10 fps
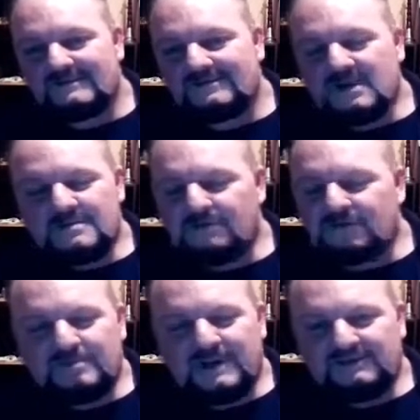It's got to be
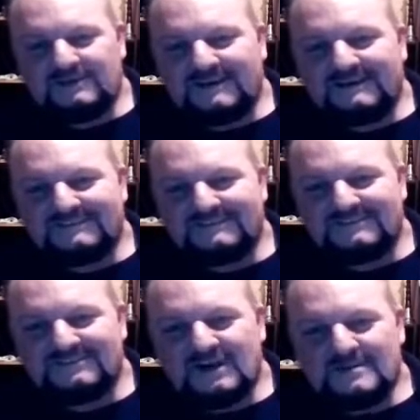respect, eh?
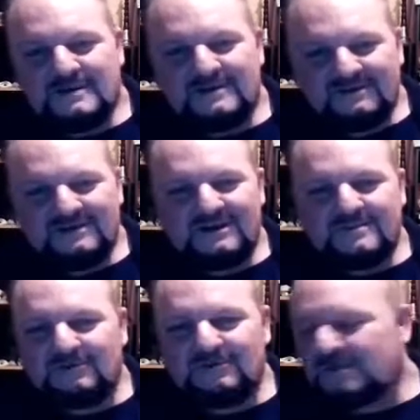It's got to be
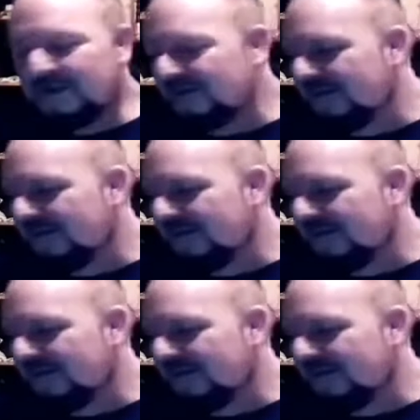respect